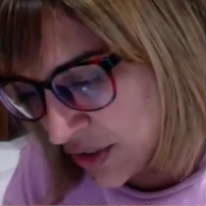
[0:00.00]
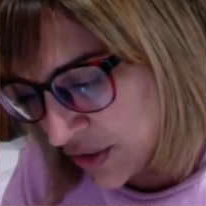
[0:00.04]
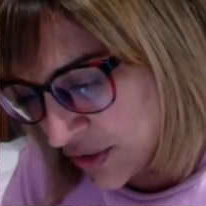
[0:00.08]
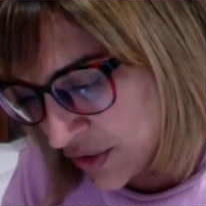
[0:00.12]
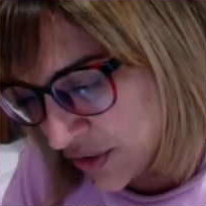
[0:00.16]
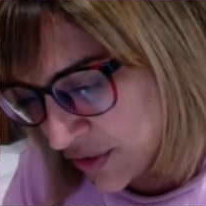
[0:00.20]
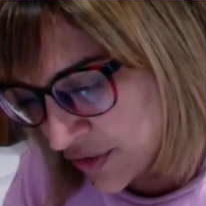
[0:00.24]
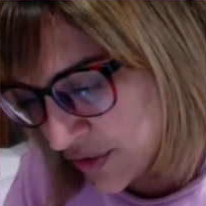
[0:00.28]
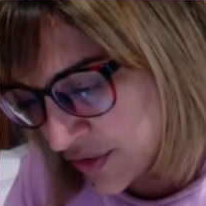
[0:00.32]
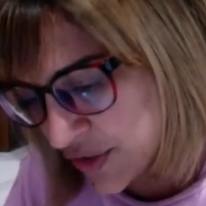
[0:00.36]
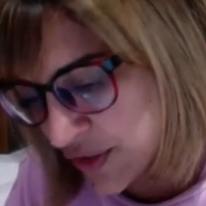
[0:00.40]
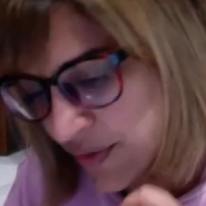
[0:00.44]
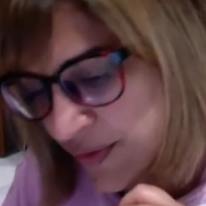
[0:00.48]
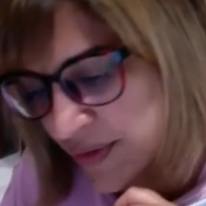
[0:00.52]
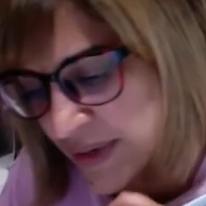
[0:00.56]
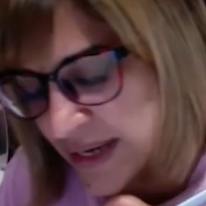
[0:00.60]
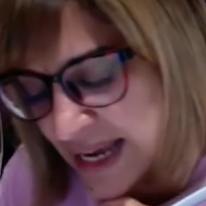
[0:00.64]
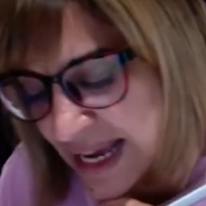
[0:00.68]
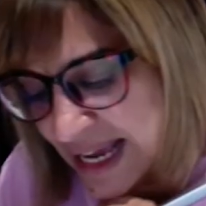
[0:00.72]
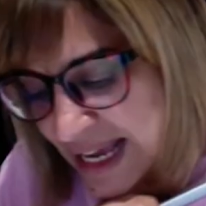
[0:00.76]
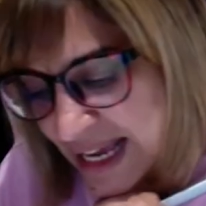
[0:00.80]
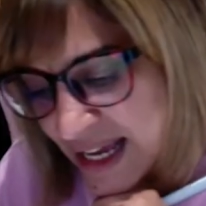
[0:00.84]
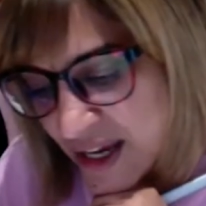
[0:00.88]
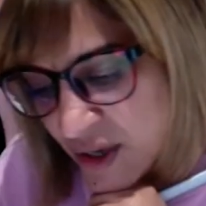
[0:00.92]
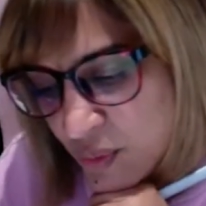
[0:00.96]
So
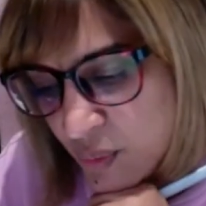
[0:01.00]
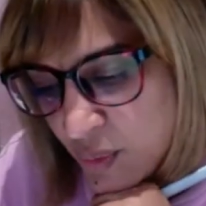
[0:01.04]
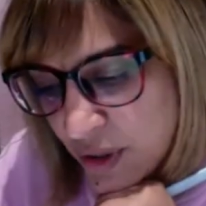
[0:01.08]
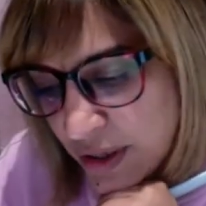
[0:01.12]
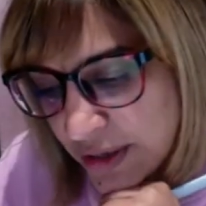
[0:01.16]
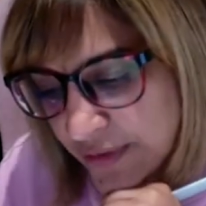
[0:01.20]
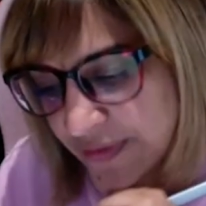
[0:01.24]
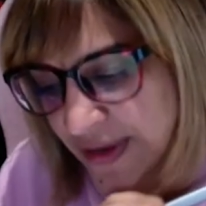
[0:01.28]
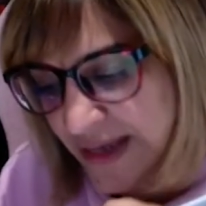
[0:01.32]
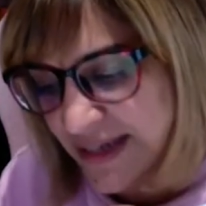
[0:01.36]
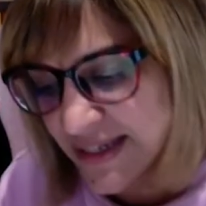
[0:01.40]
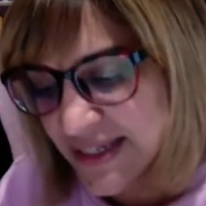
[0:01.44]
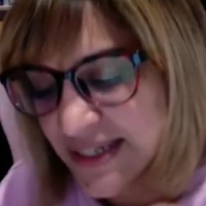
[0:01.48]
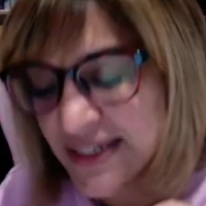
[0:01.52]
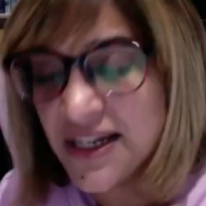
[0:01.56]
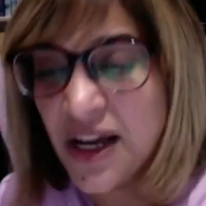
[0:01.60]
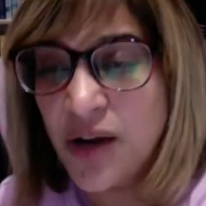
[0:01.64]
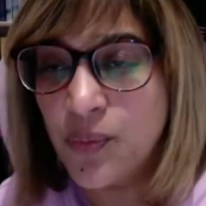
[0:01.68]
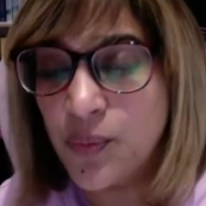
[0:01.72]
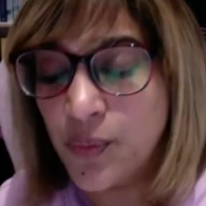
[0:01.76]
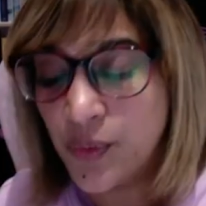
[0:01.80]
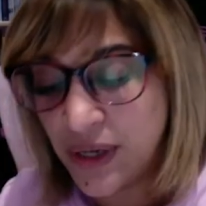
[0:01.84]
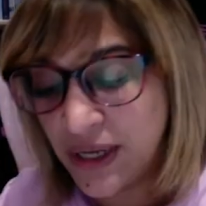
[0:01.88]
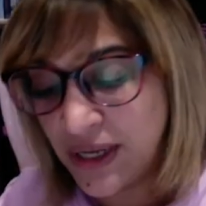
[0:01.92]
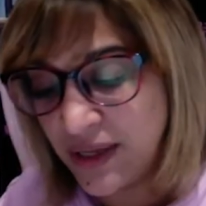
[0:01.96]
now what I've ended
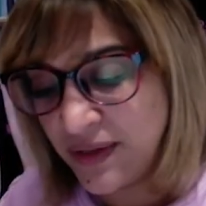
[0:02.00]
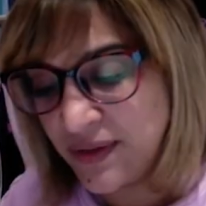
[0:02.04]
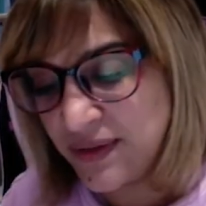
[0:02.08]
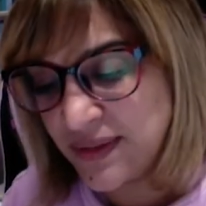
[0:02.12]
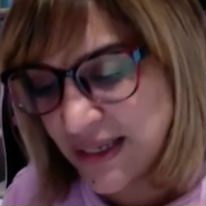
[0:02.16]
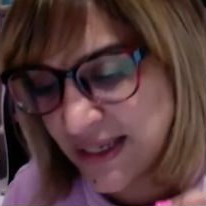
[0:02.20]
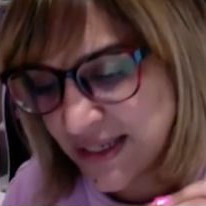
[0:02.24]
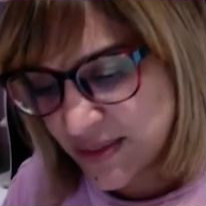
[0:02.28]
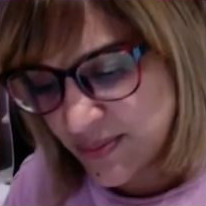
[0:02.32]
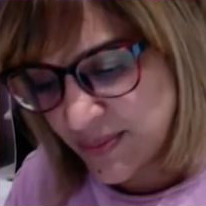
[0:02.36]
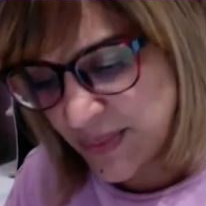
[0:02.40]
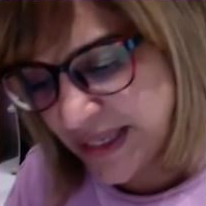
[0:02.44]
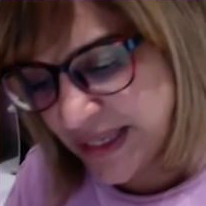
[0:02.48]
up with is my